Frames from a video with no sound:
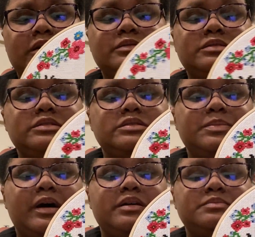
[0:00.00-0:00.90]
know that there's a
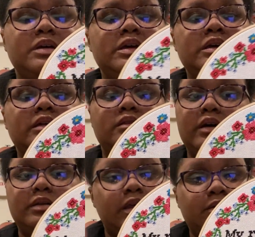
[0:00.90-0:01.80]
bottom.
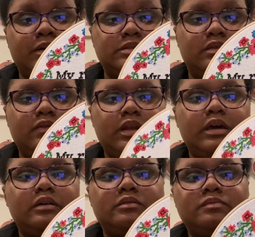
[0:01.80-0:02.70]
They don't watch this
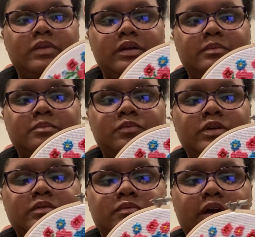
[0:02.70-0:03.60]
video. They
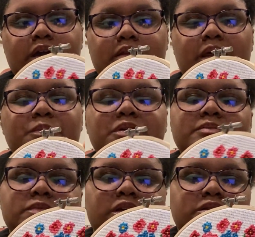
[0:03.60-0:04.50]

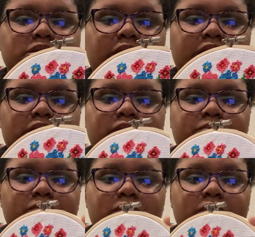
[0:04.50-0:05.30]
wouldn't understand